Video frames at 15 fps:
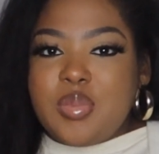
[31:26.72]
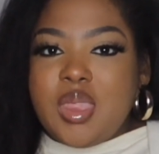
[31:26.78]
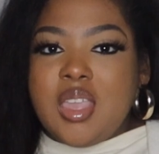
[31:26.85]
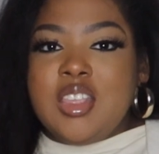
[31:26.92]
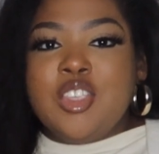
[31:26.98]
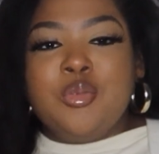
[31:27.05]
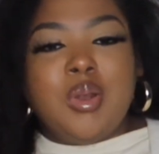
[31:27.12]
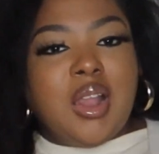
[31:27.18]

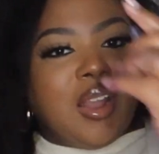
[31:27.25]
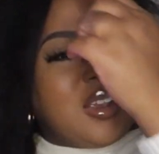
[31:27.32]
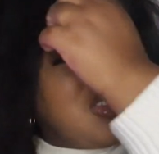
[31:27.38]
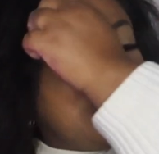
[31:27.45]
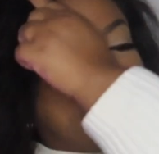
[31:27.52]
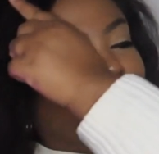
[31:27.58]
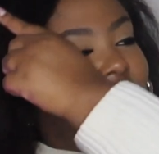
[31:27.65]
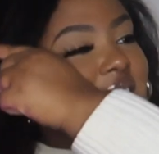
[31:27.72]
That's what I like to
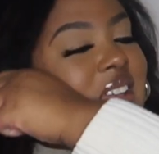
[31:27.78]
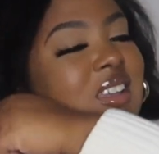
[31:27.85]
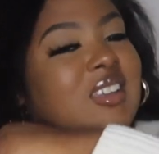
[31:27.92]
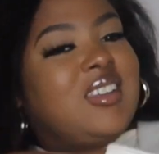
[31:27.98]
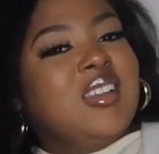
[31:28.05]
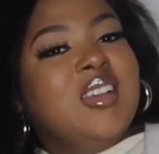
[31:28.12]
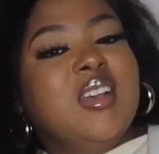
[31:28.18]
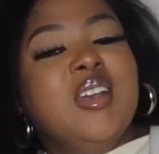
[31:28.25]
say
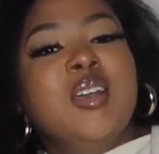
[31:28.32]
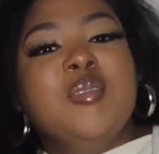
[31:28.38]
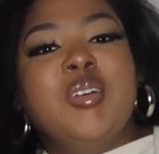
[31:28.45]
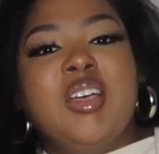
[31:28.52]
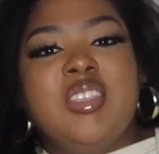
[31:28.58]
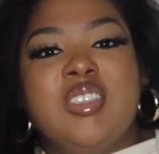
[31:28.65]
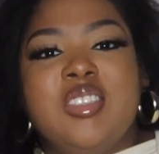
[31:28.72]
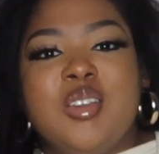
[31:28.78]

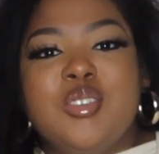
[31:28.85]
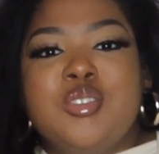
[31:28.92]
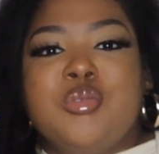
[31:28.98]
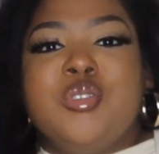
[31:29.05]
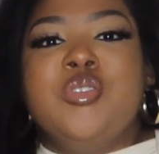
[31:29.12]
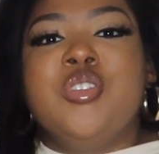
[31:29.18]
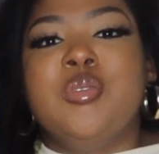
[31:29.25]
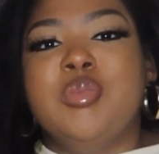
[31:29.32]
because it's so
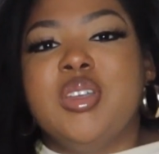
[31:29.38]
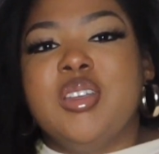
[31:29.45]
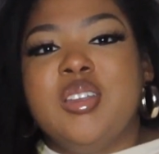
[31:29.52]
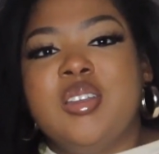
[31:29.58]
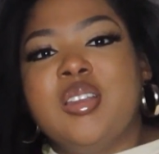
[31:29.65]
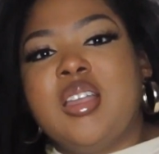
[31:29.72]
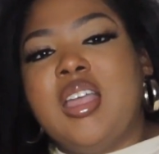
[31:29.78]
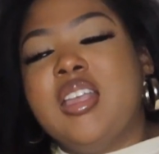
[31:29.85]
true for me.
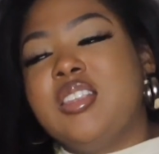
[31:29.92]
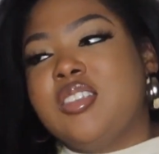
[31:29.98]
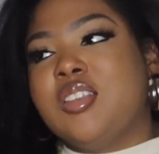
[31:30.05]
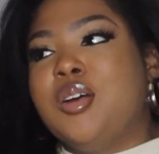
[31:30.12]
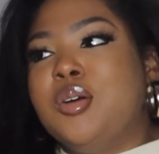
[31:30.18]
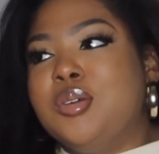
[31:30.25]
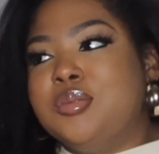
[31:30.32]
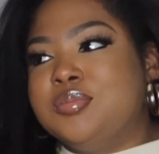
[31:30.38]
And
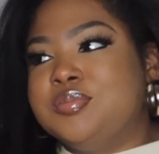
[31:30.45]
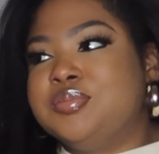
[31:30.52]
so